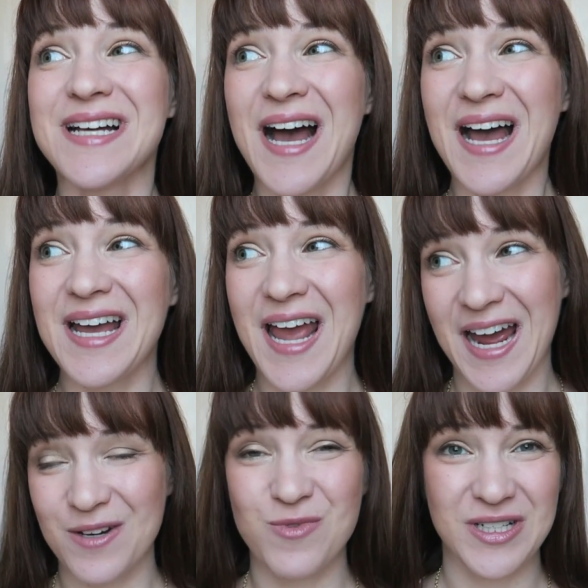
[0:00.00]
I
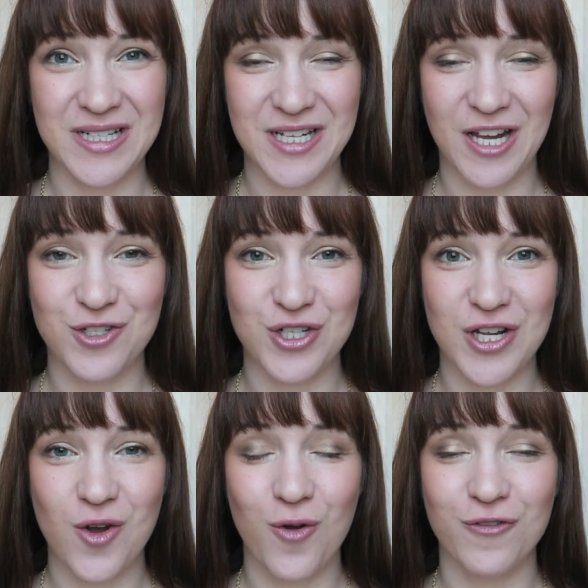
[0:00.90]
hadn't really touched
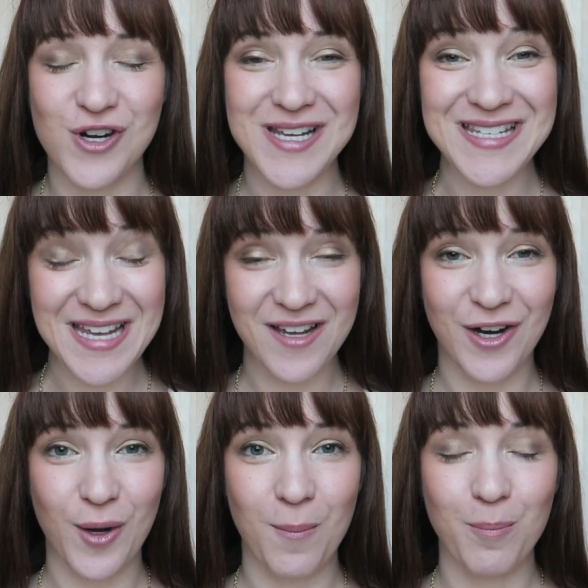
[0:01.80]
in over a
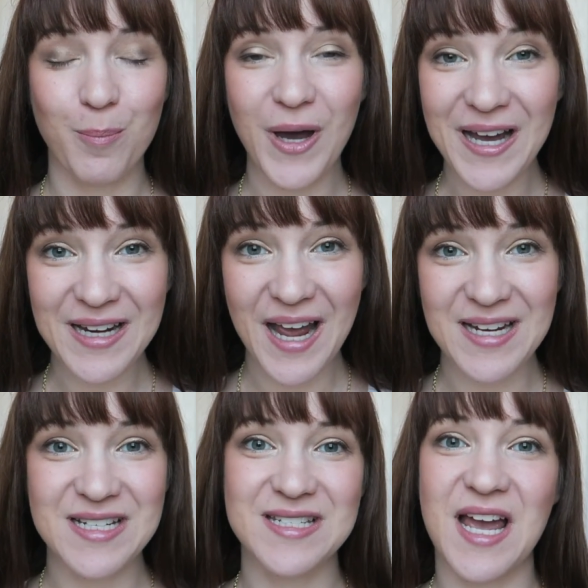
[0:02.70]
year, but
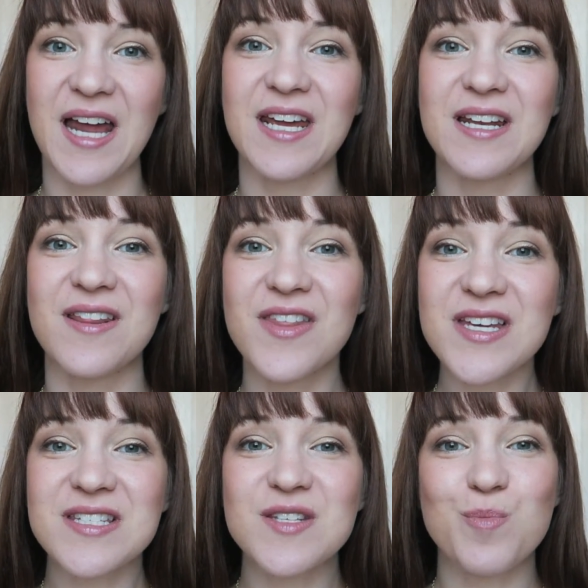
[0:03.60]
I decided
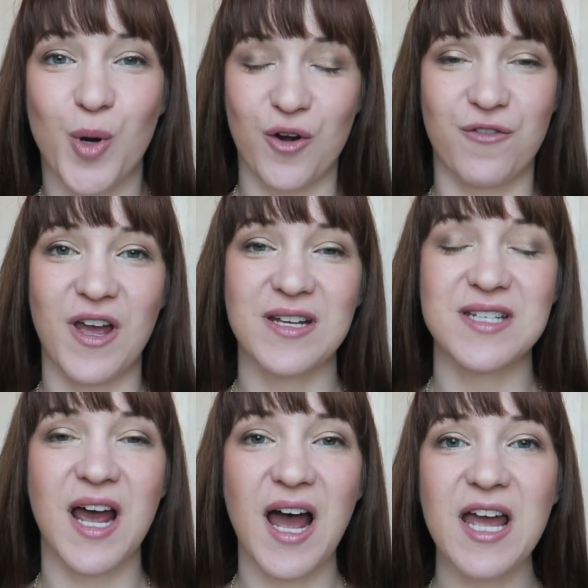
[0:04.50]
this is
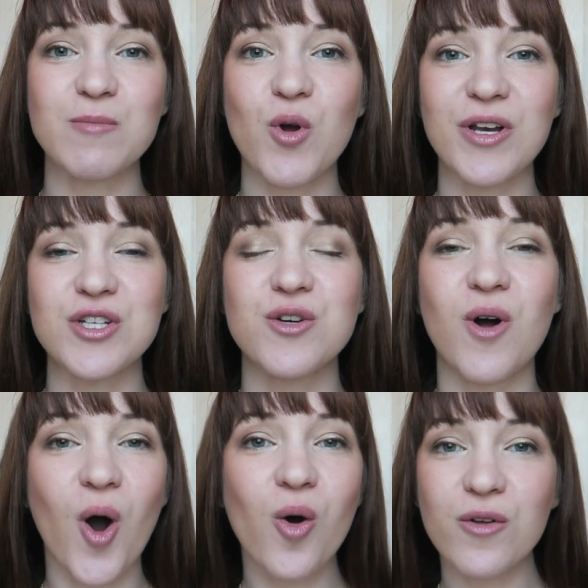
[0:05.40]
perfect. I am going to do
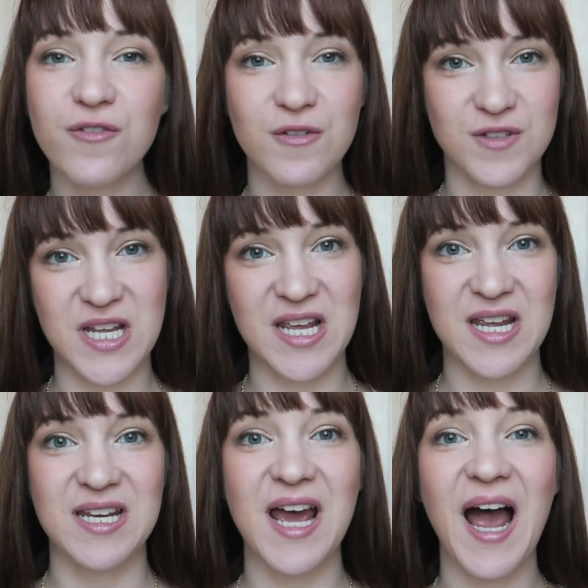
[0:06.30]
a
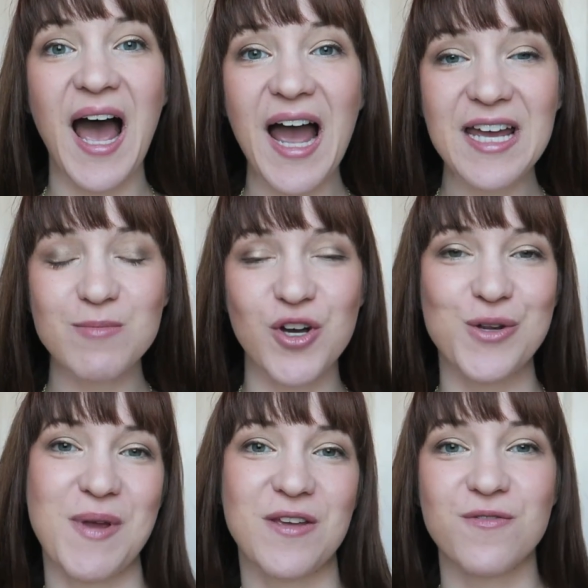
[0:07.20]
Whole15. I am going
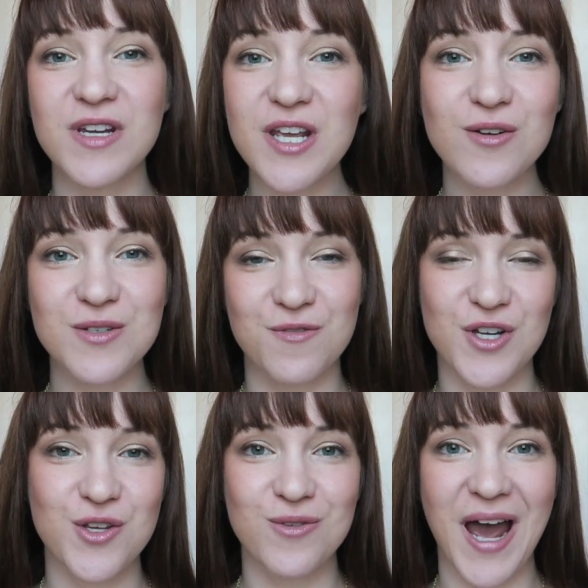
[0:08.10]
to make videos for
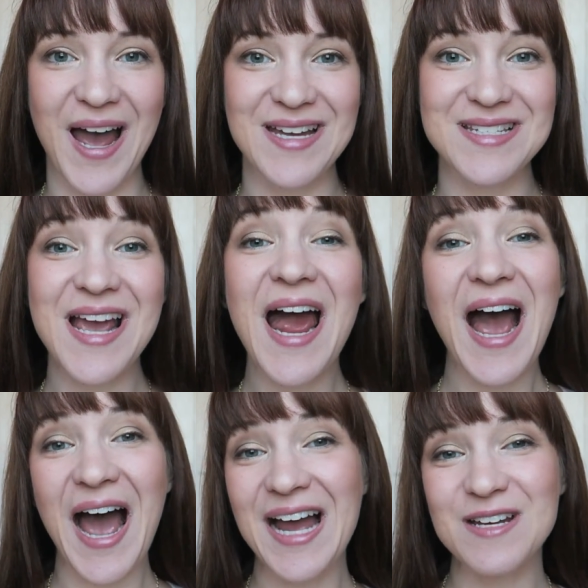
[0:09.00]
you guys.
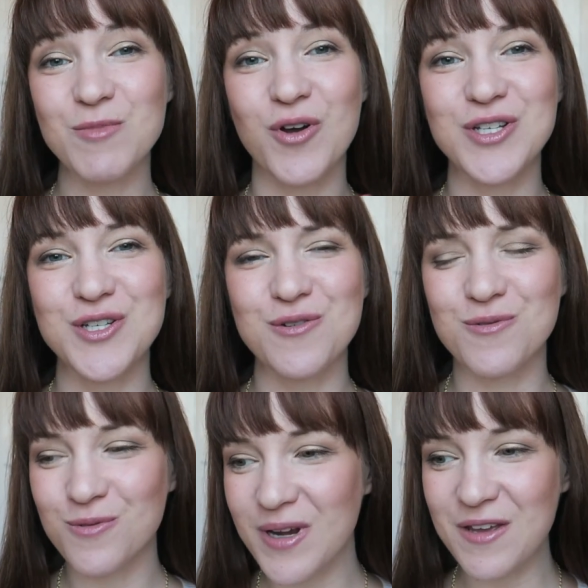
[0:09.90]
I am going to
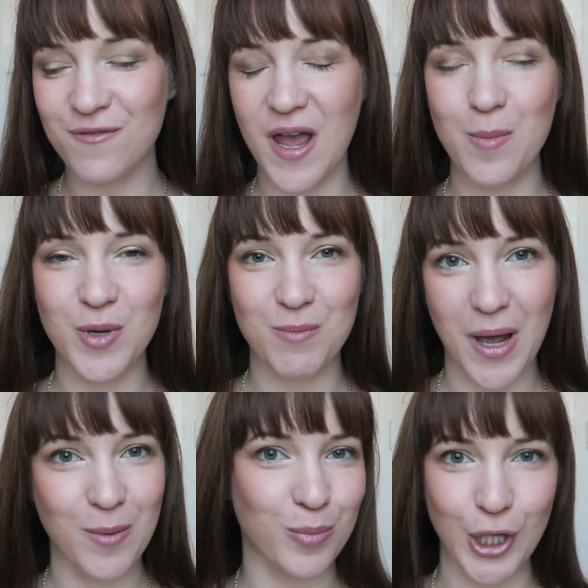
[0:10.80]
revamp
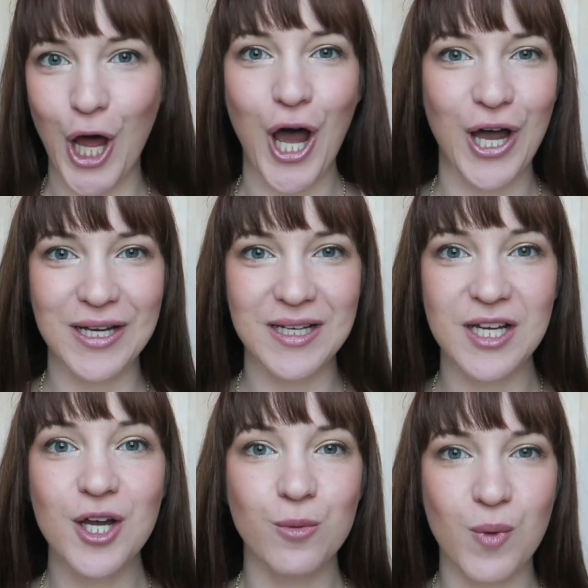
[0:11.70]
my blog,
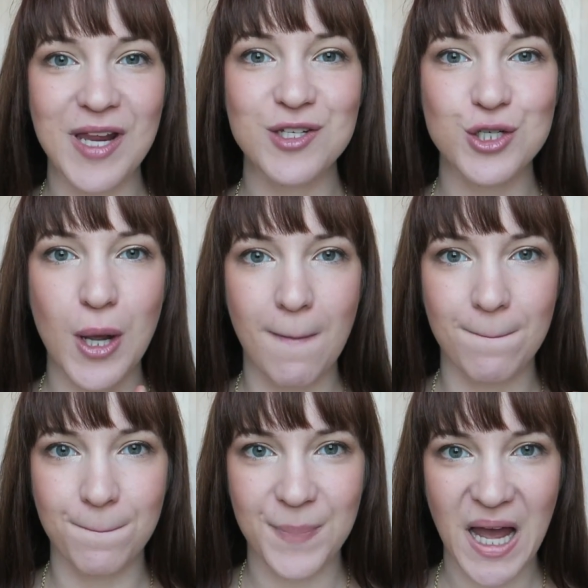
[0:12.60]
which,
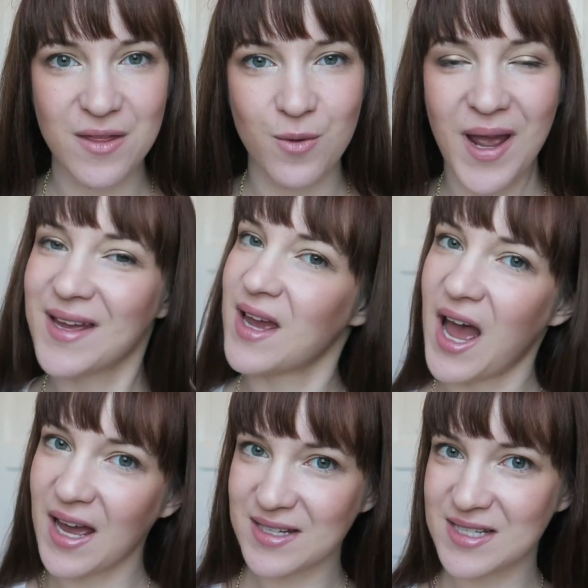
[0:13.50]
by the way, I